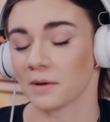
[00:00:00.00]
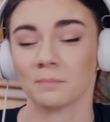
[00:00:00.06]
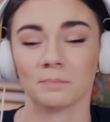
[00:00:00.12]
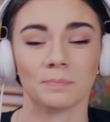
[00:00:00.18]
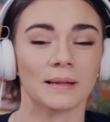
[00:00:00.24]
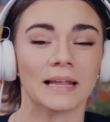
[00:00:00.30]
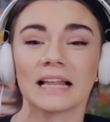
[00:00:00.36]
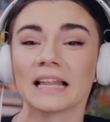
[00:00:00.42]

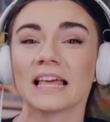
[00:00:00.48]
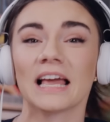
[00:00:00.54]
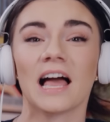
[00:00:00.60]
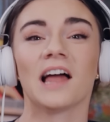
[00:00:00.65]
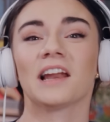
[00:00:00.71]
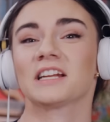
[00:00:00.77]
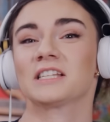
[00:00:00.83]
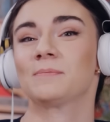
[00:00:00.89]
Completely
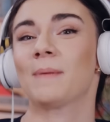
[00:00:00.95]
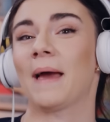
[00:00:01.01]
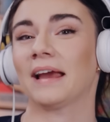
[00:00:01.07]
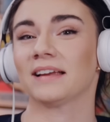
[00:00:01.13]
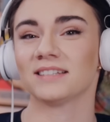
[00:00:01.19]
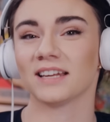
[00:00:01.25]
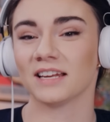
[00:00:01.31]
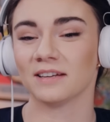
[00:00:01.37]

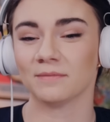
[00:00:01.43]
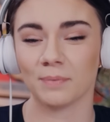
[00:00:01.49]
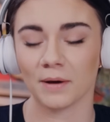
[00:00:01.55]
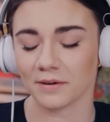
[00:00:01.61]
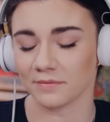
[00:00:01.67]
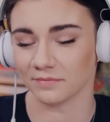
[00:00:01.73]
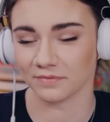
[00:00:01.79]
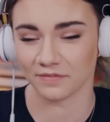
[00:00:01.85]
unexpected,
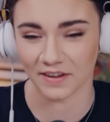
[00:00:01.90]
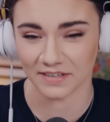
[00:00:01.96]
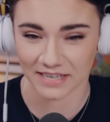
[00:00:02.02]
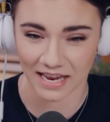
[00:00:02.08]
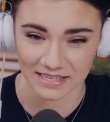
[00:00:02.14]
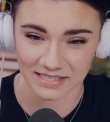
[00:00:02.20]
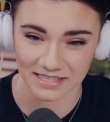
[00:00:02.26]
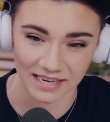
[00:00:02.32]
but
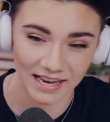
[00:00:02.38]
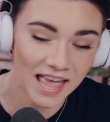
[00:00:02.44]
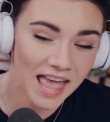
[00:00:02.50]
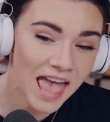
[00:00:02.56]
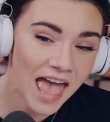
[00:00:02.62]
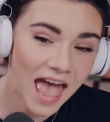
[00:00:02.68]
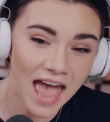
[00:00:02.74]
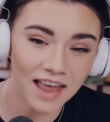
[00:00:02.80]
fantastic.
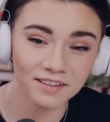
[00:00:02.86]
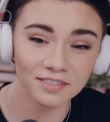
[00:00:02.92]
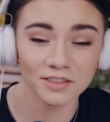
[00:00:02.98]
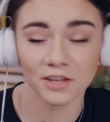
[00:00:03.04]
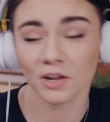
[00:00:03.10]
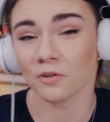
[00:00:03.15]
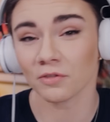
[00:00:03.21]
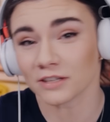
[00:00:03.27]

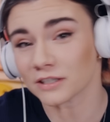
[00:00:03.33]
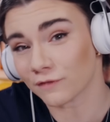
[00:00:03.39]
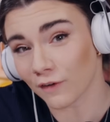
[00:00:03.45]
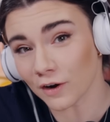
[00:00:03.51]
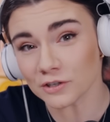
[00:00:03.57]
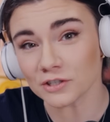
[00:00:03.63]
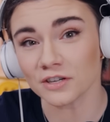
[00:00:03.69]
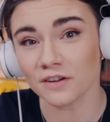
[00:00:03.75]
And, you know, this
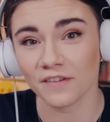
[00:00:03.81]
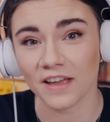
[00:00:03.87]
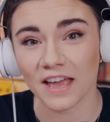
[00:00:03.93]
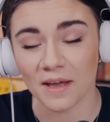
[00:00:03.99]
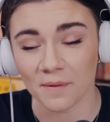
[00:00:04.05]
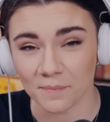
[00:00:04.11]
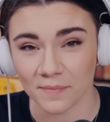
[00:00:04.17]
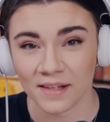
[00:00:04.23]
version of
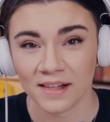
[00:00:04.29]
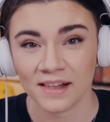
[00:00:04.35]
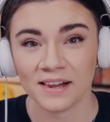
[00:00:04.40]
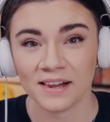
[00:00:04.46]
him,